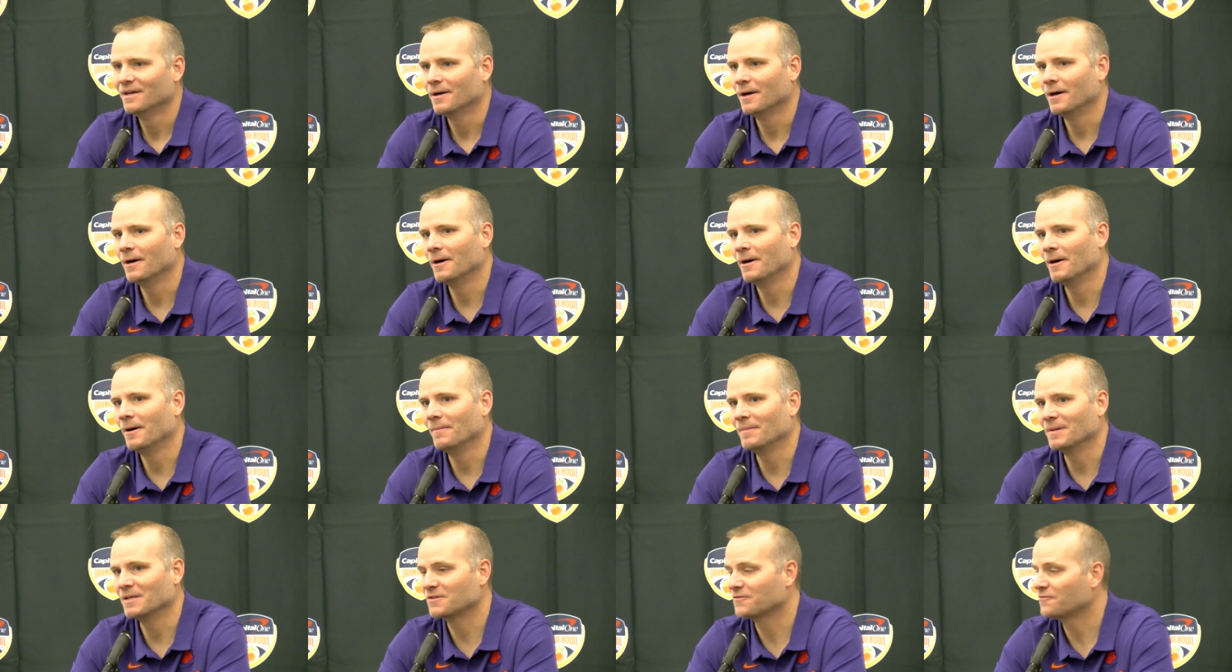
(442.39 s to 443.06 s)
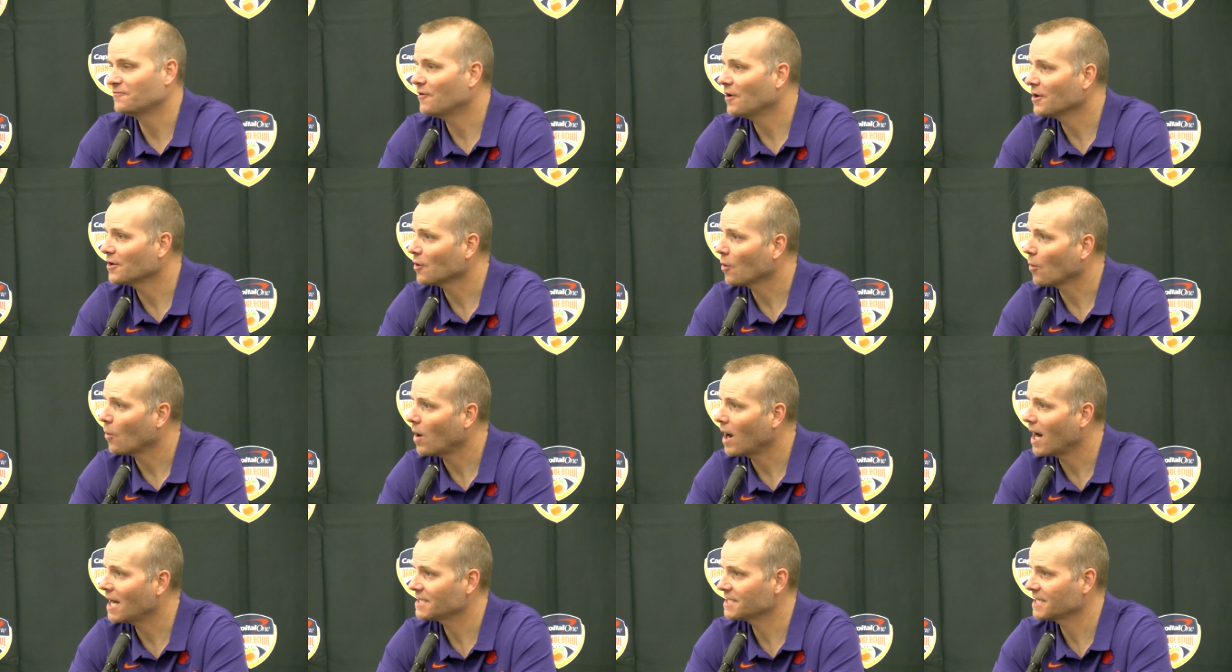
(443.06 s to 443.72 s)
it's fun to
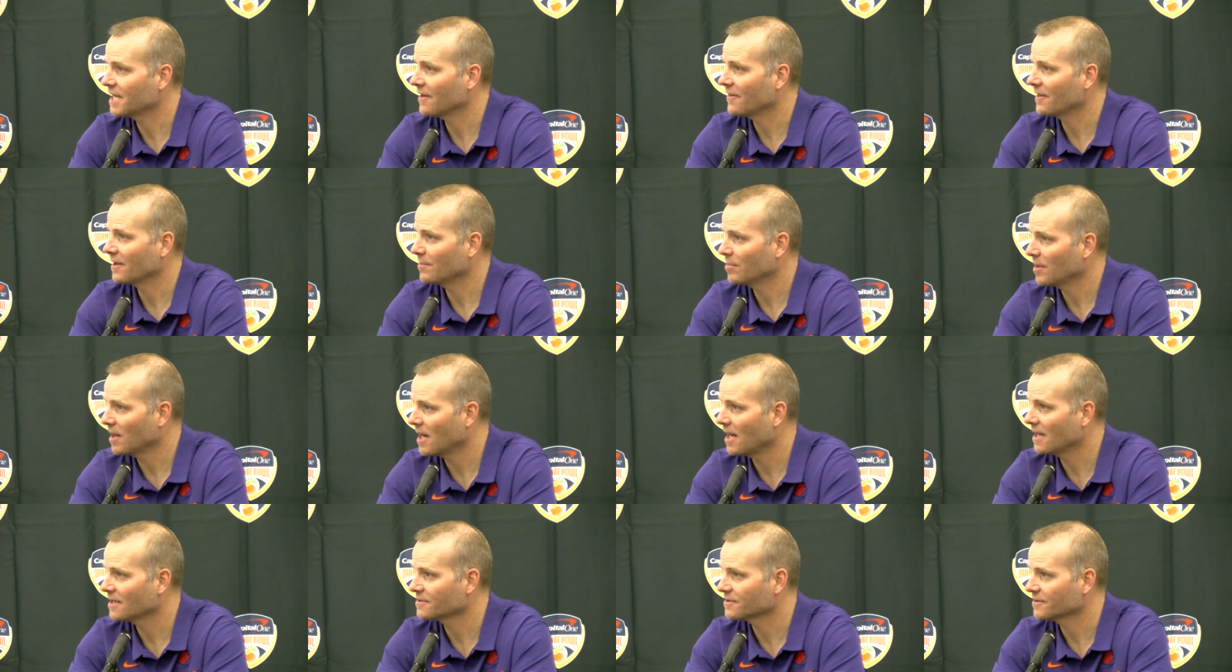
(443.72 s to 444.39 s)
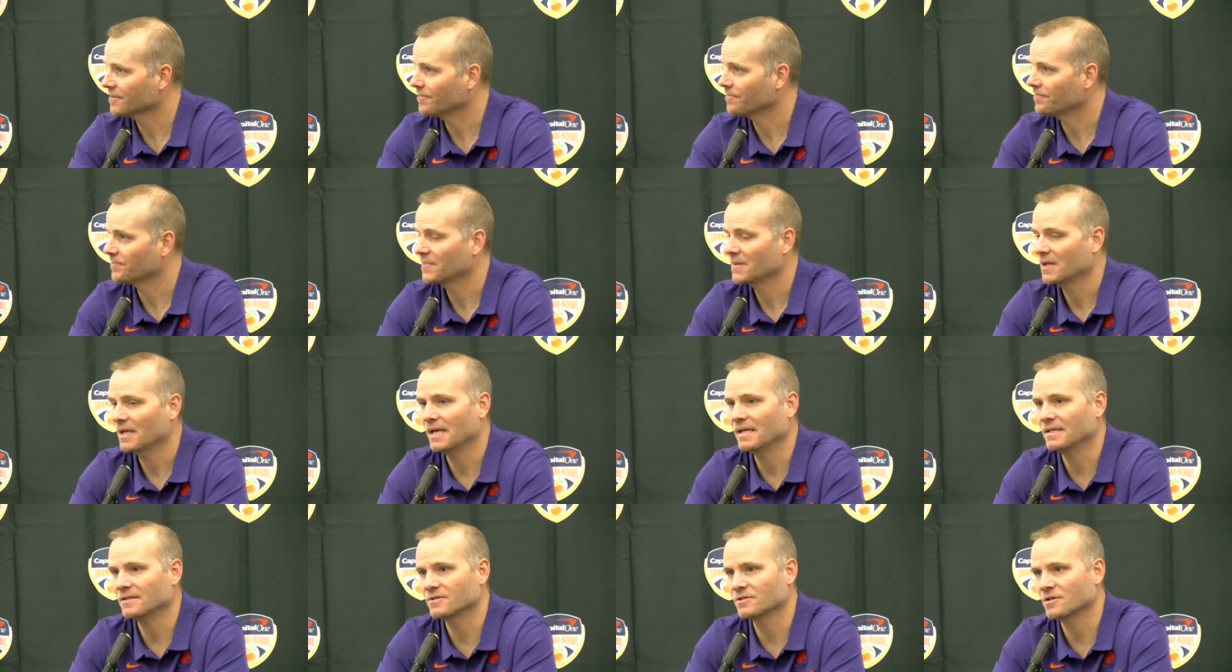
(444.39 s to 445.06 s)
watch how they blossom.
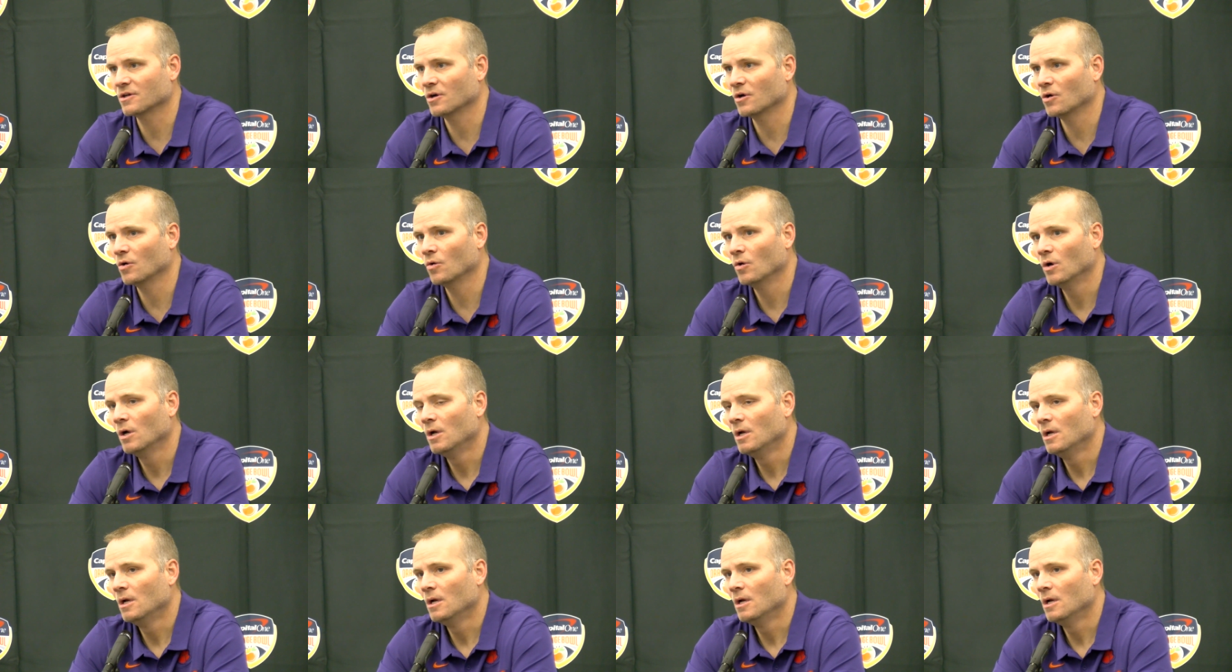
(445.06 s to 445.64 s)
And so